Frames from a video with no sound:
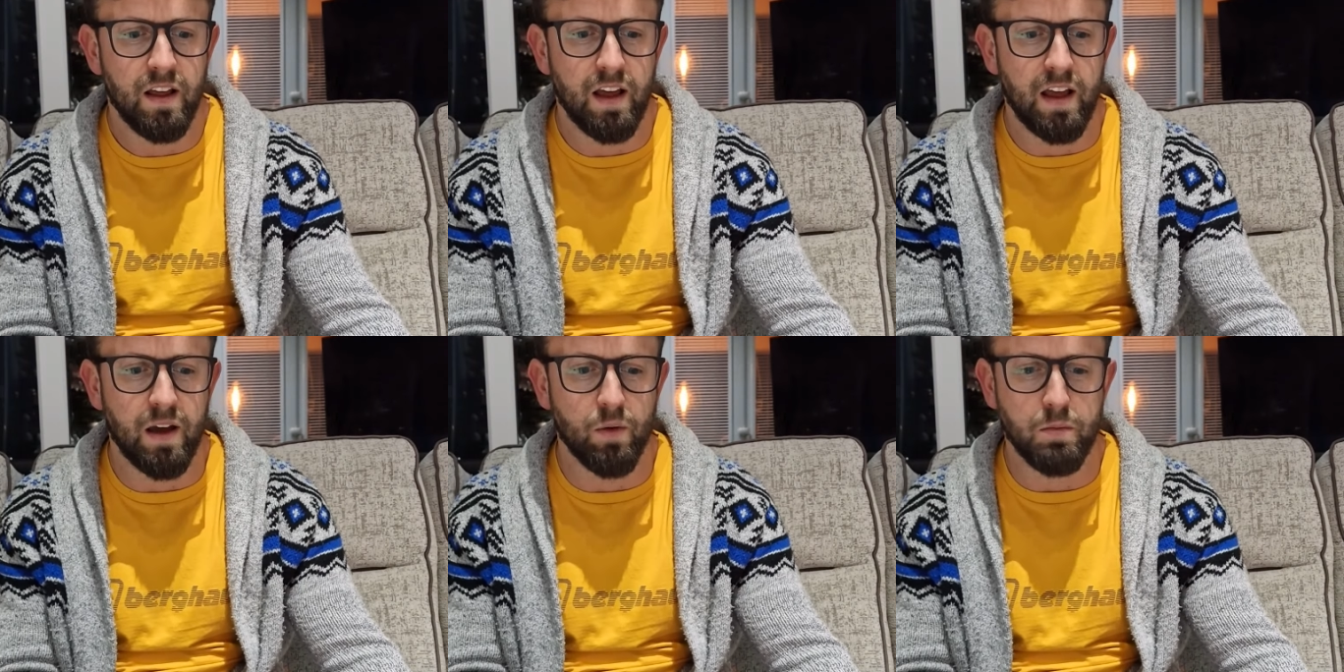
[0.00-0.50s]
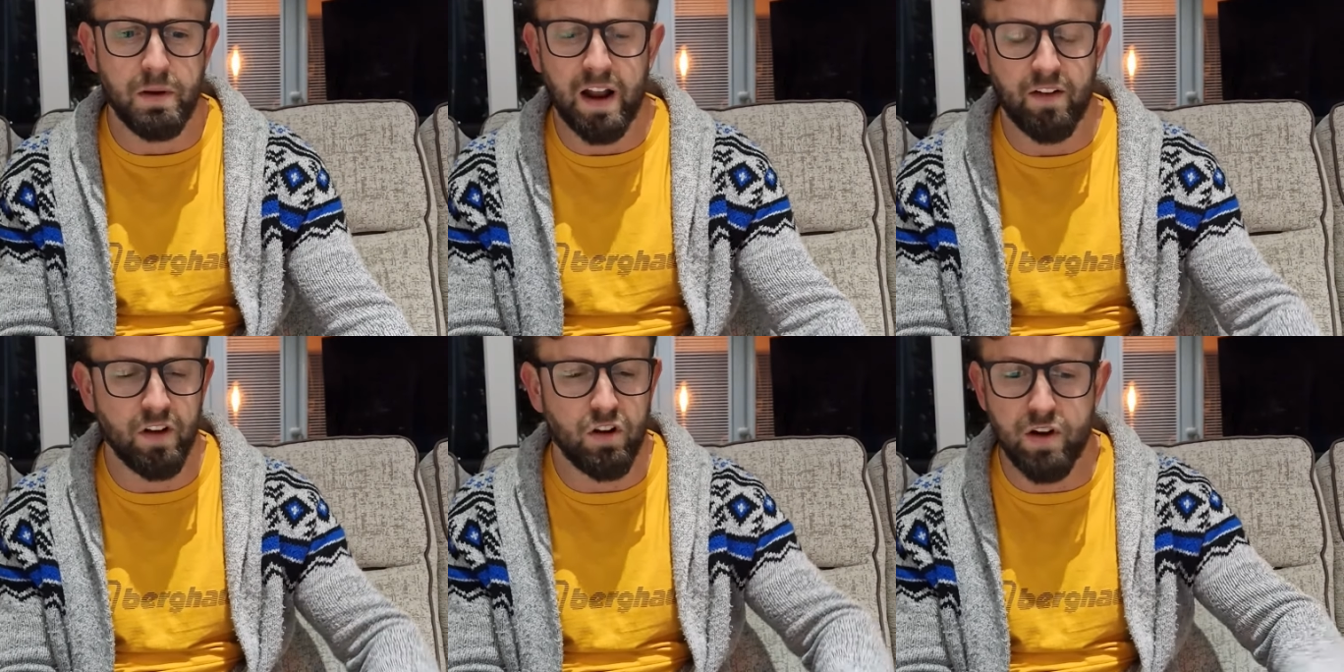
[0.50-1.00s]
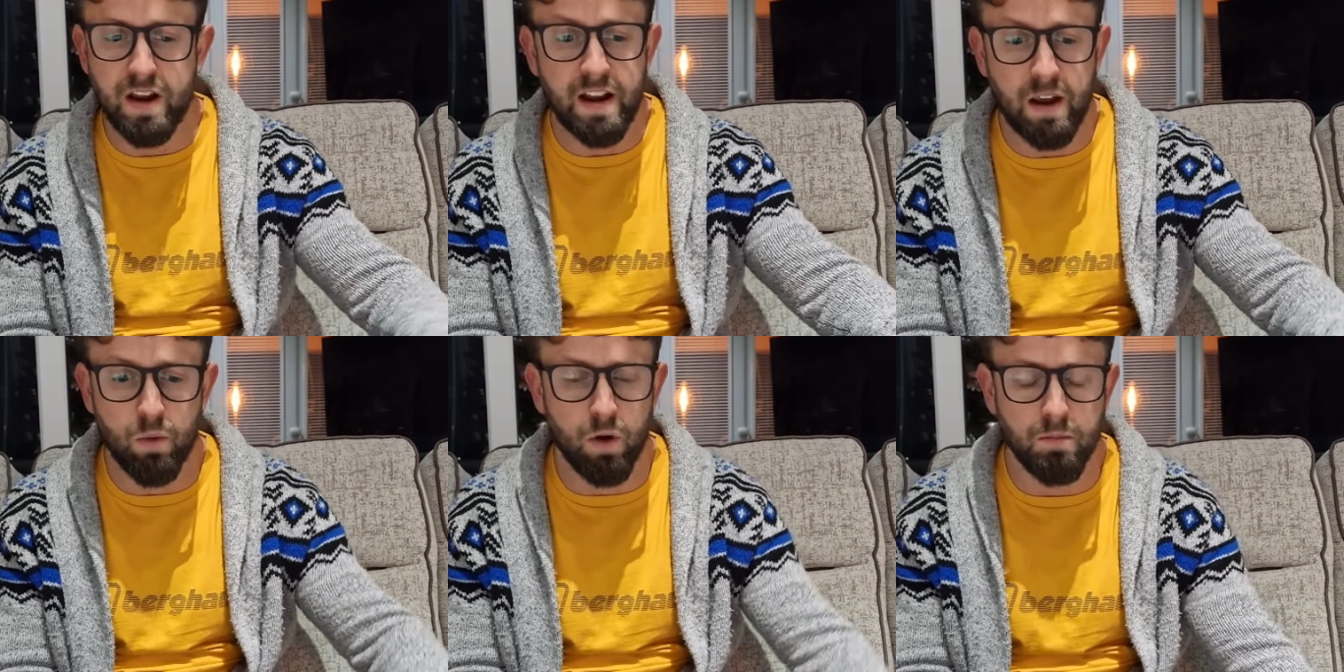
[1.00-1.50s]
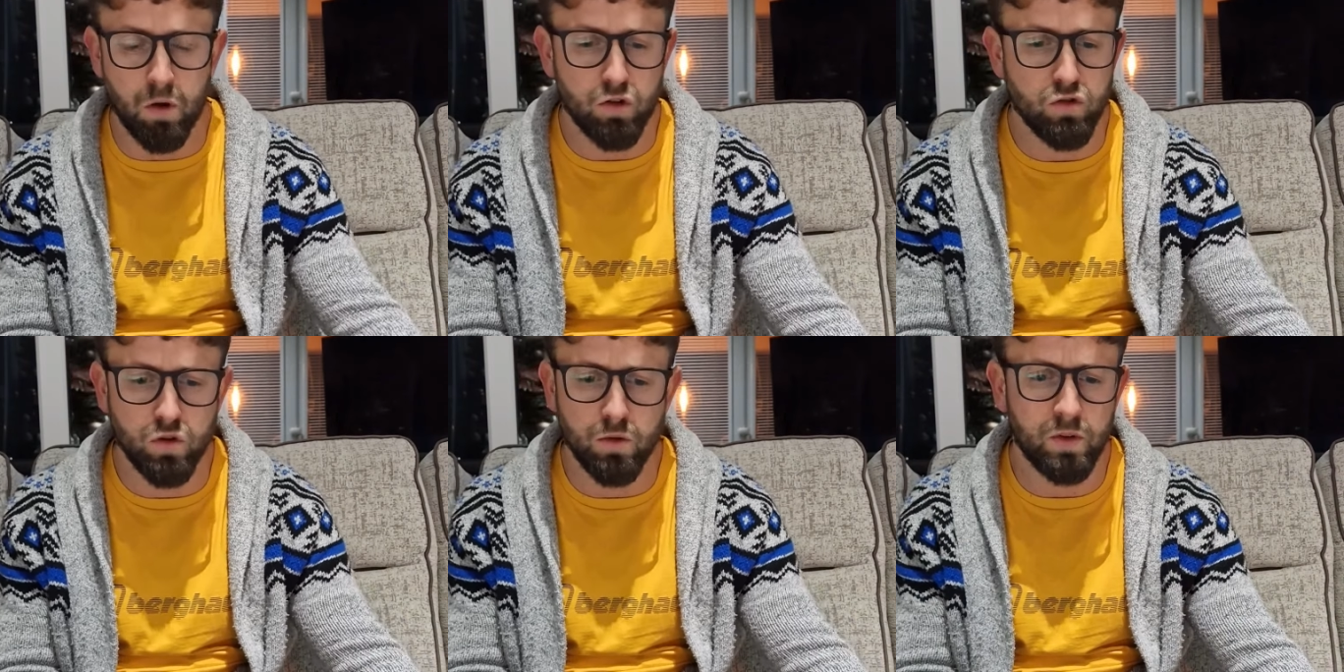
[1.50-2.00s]
we've been having a great night on
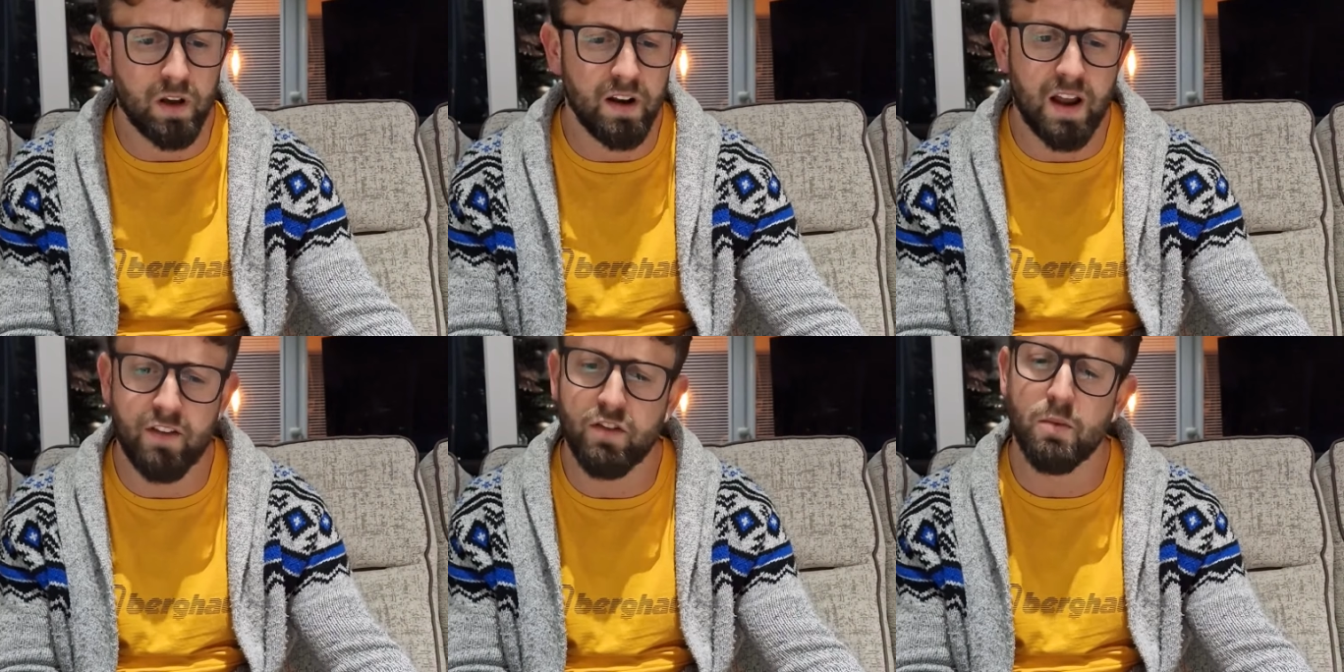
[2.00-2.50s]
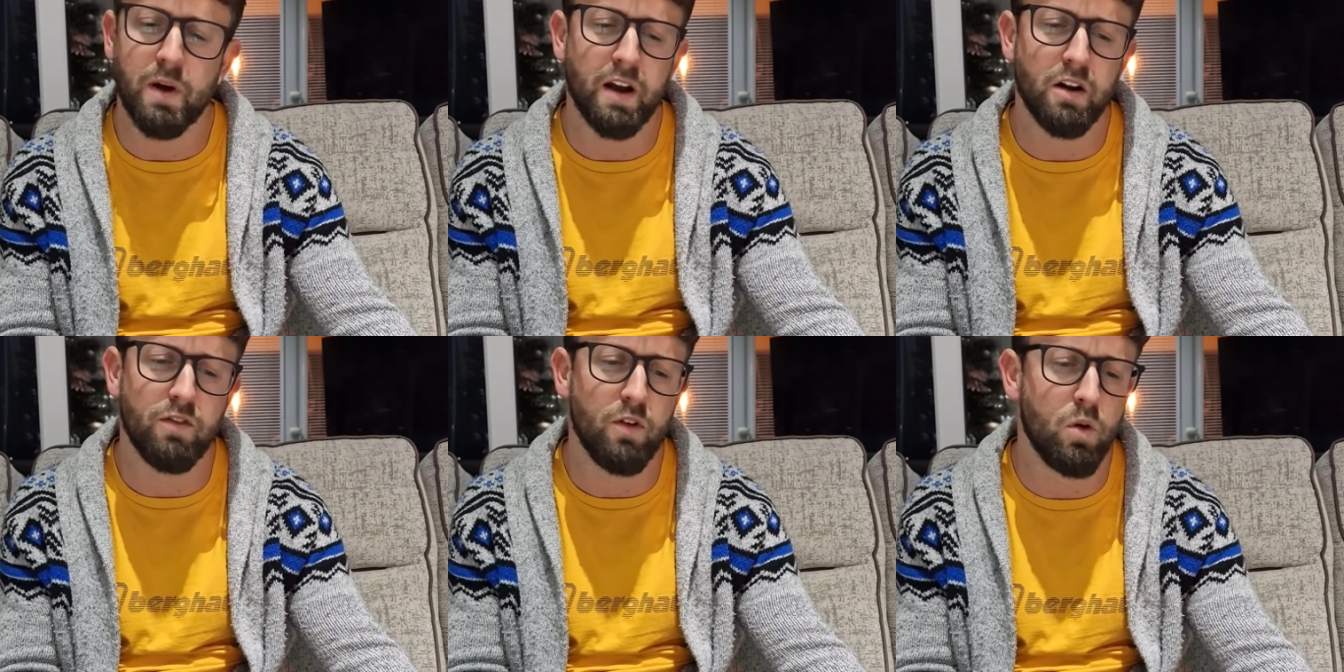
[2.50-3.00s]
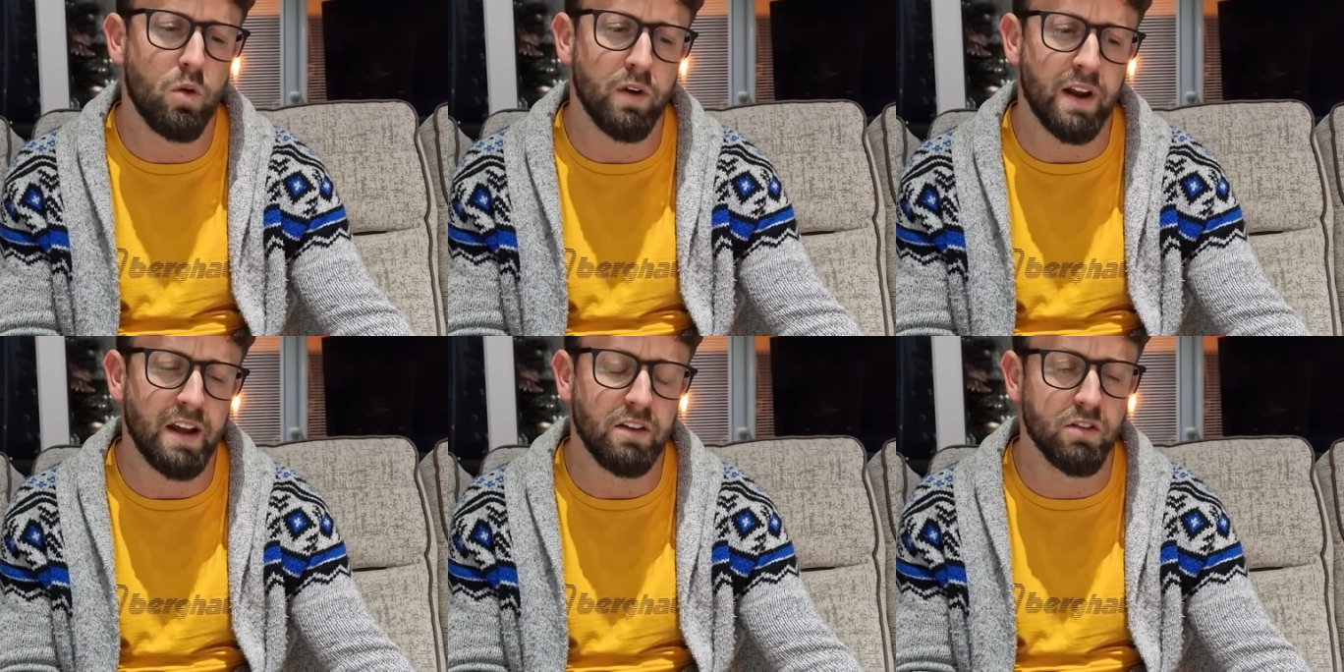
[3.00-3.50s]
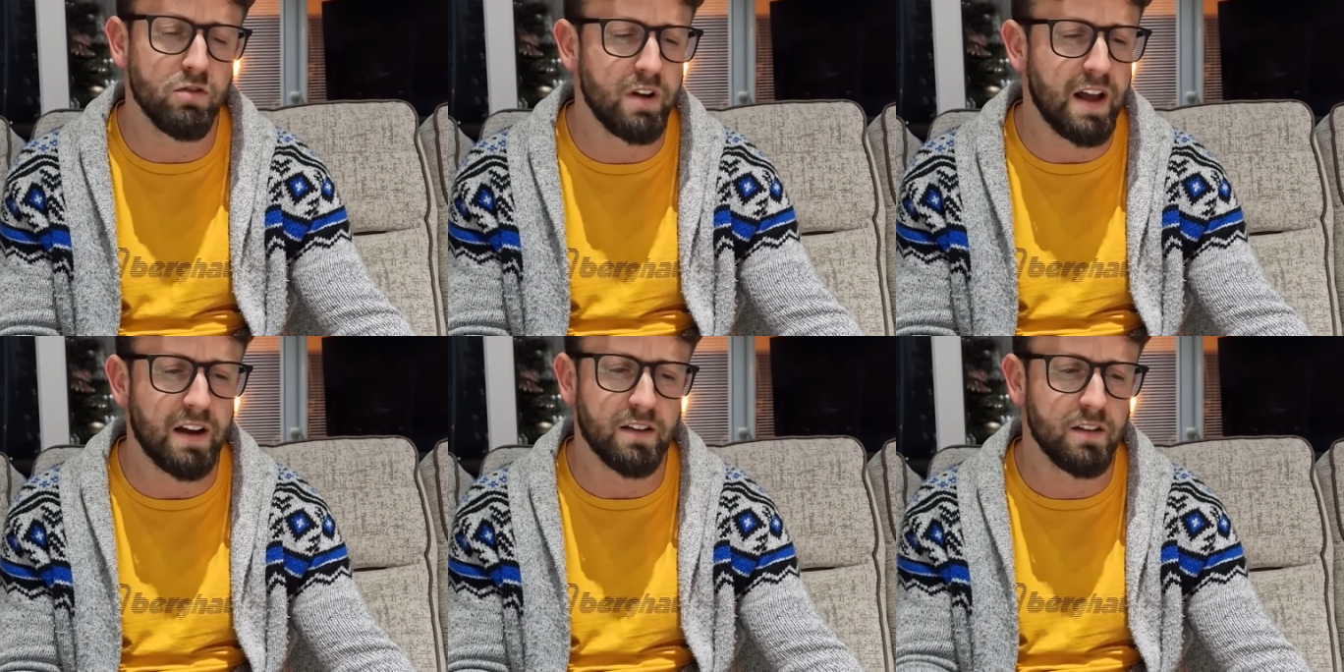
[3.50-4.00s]
mushrooms, laughing my head off all night, just
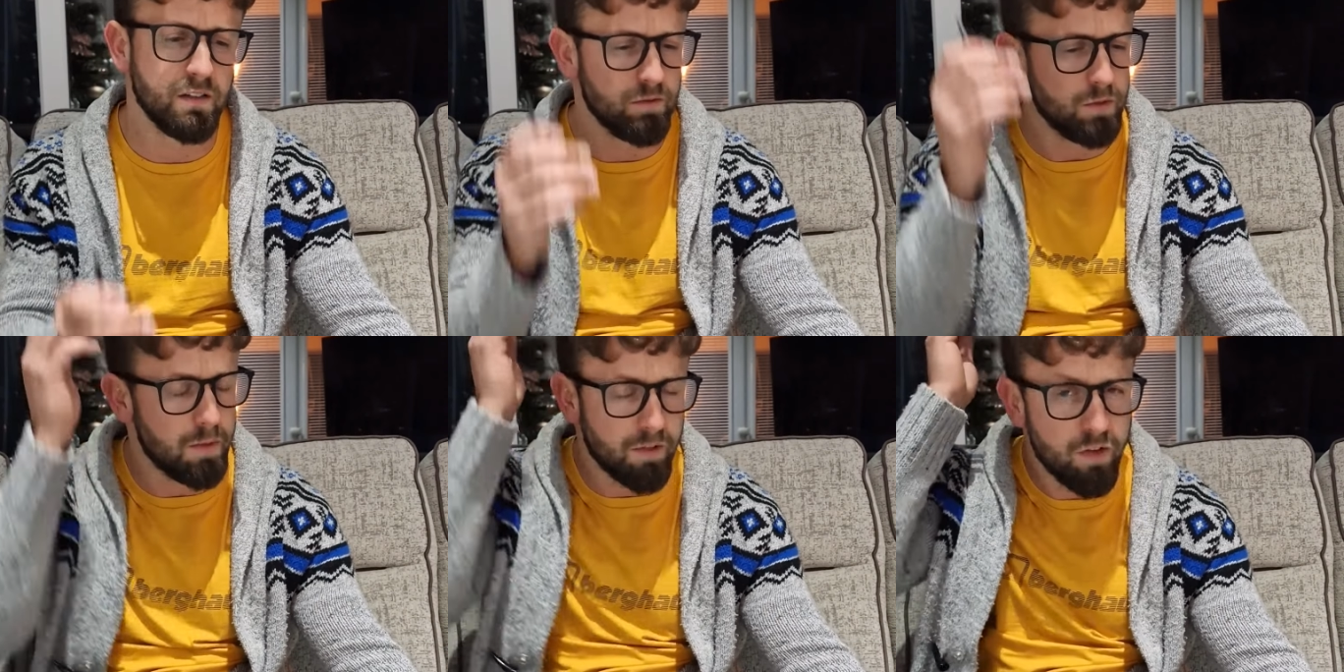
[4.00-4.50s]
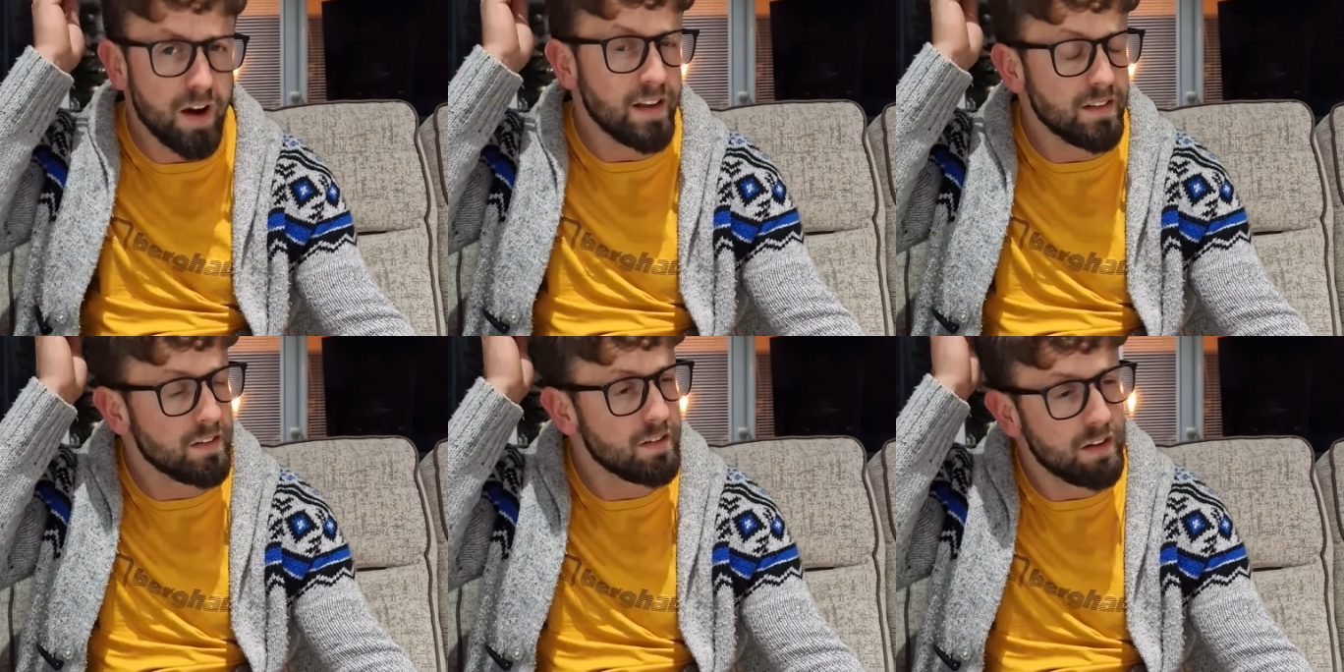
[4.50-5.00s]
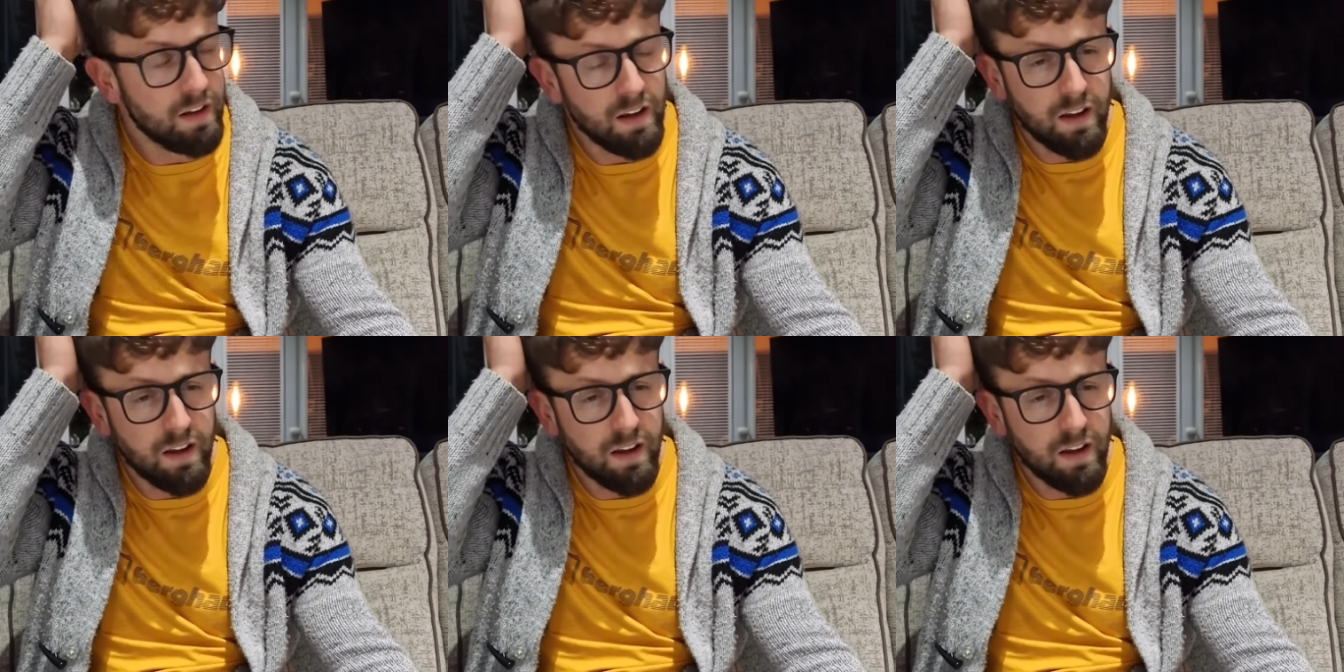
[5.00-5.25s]
relaxing with my friends.